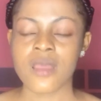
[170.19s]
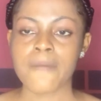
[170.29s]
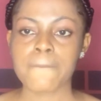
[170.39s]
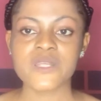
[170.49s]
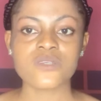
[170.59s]

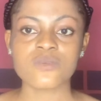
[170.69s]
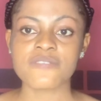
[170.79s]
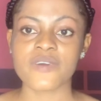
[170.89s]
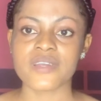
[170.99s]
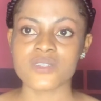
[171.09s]
please look for
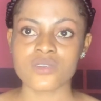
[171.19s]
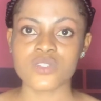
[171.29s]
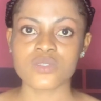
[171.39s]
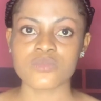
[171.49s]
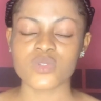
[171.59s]
a
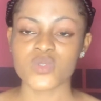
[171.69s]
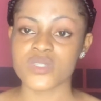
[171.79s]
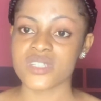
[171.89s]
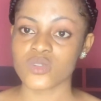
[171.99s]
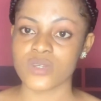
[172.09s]
sunscreen to use it
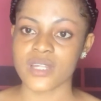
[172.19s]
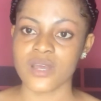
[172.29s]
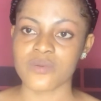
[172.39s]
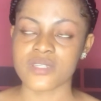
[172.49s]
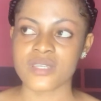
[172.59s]
together
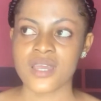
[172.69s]
with